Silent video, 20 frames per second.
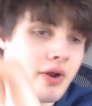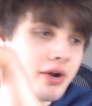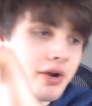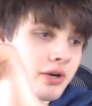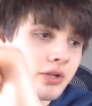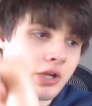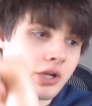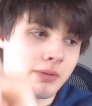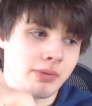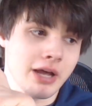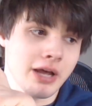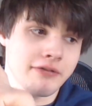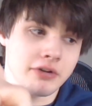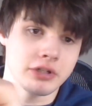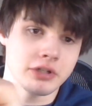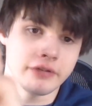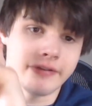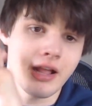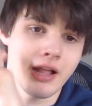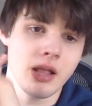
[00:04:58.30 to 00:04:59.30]
you can apply for
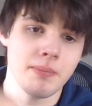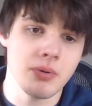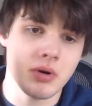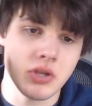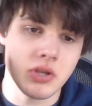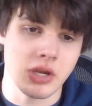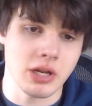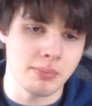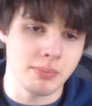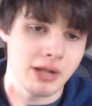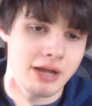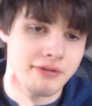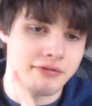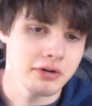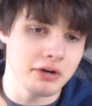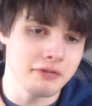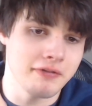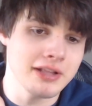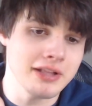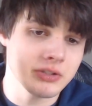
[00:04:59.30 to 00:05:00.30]
developer, you can apply
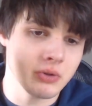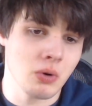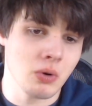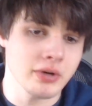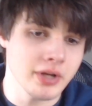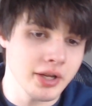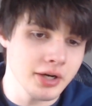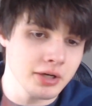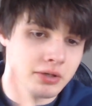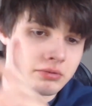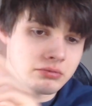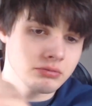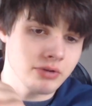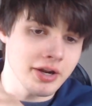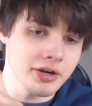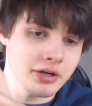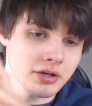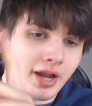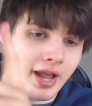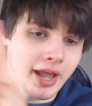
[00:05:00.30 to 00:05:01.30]
for events coordinator,
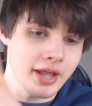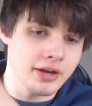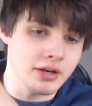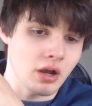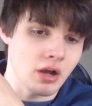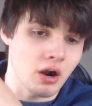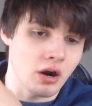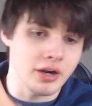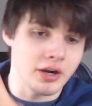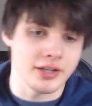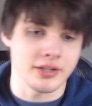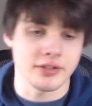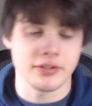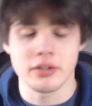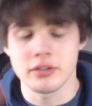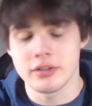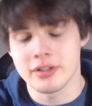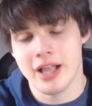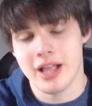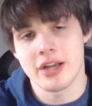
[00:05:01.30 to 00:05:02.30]
writer, and
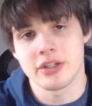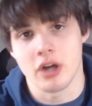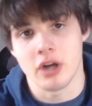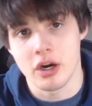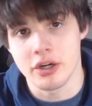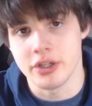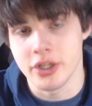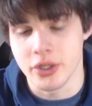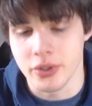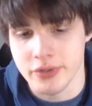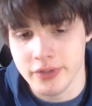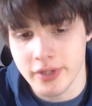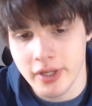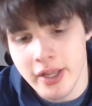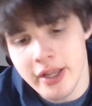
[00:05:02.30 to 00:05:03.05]
artist/artost.